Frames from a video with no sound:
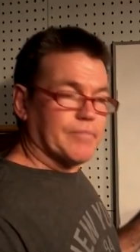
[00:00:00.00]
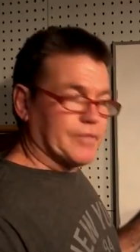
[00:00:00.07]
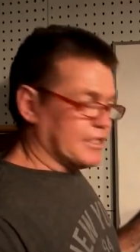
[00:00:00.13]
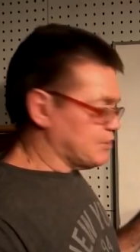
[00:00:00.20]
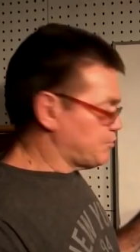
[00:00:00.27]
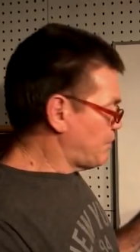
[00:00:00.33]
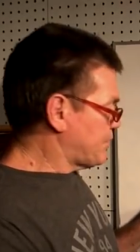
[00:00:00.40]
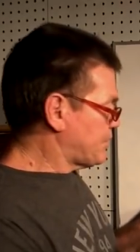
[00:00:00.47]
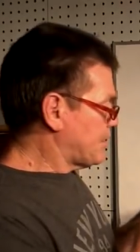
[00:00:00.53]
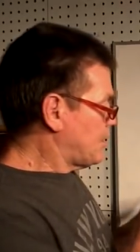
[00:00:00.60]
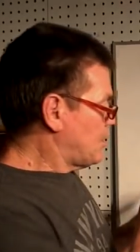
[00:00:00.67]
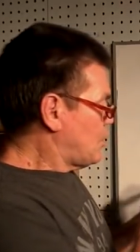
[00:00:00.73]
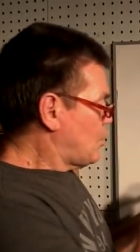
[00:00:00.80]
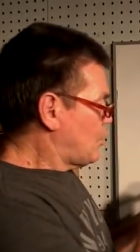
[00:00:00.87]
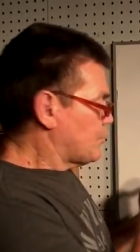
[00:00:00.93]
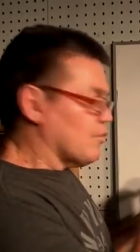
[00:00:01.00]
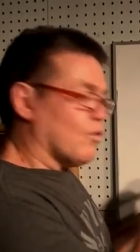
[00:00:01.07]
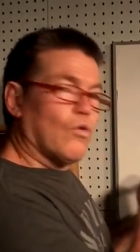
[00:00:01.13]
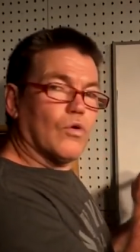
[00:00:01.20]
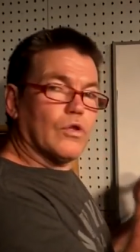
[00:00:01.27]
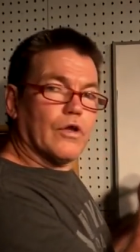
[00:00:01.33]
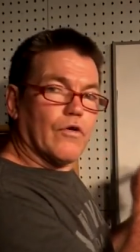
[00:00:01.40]
It's where the
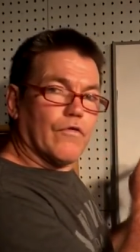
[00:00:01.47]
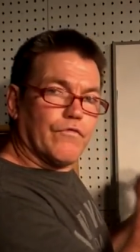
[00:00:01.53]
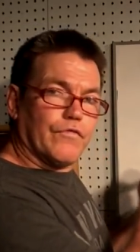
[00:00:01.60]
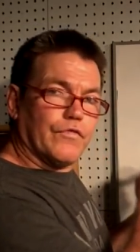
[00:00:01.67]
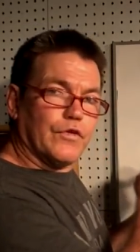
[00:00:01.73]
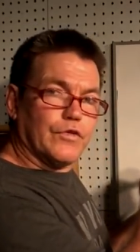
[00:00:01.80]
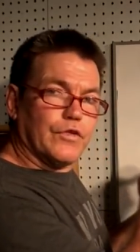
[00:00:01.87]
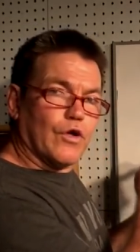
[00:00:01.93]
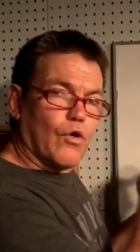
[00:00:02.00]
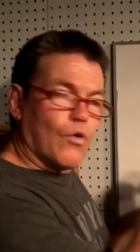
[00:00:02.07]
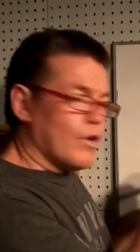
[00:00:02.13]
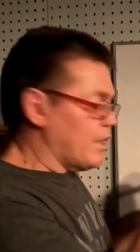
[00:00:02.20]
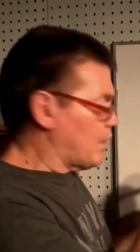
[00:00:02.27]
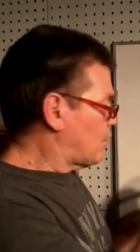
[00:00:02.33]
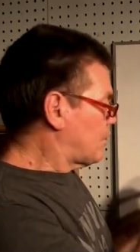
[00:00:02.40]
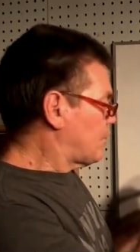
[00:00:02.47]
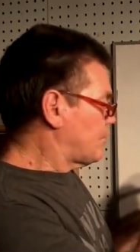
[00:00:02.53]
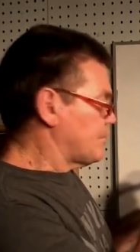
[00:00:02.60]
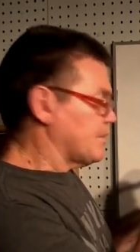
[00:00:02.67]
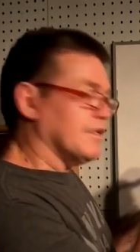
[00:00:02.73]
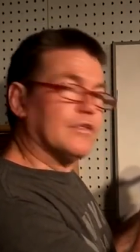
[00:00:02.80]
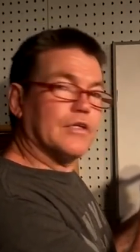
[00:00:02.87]
oil,
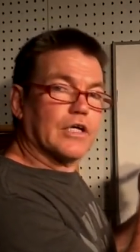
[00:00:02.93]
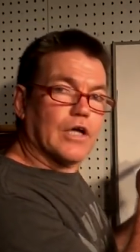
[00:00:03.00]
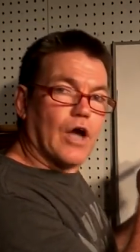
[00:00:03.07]
the